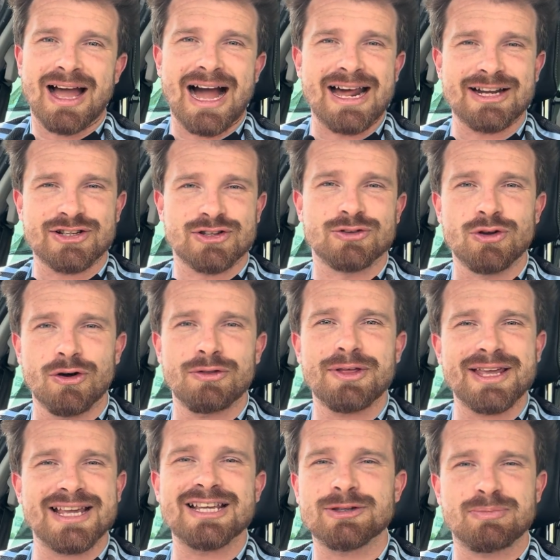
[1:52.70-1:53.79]
And it's not that
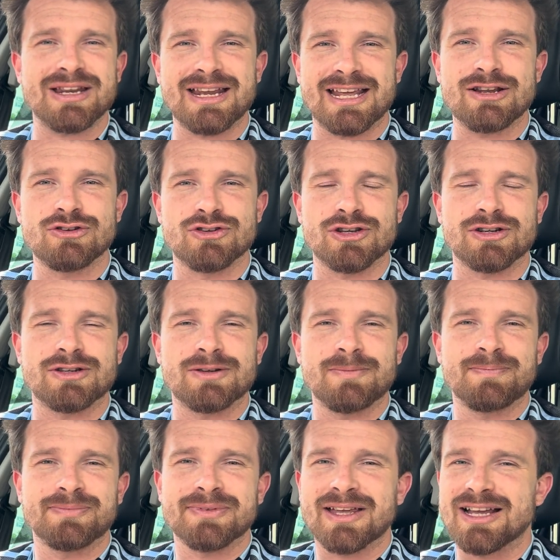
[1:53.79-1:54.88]
he's been injured.
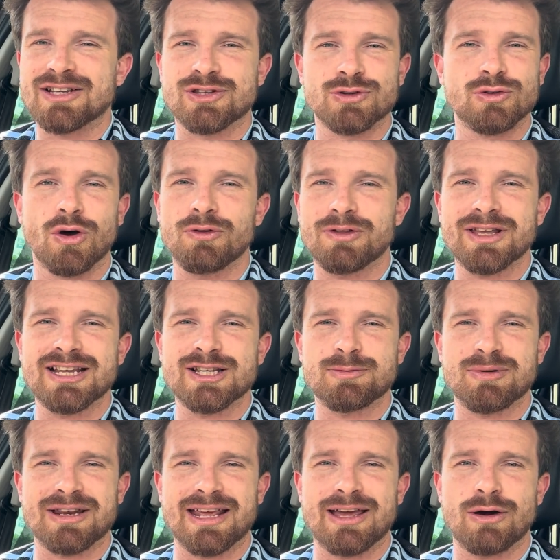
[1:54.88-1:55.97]
It's not that he's
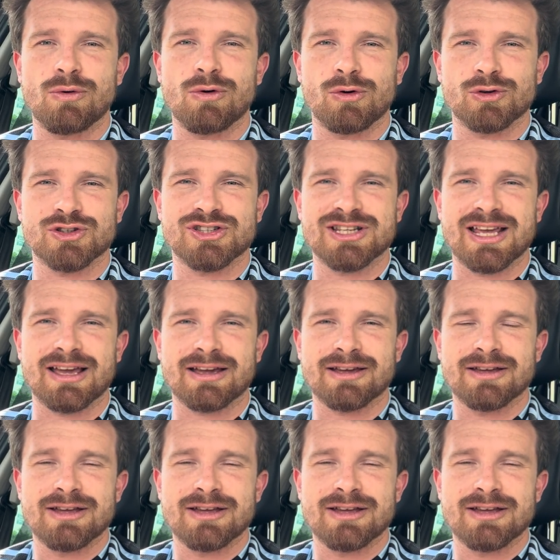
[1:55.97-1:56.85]
been ill or sick.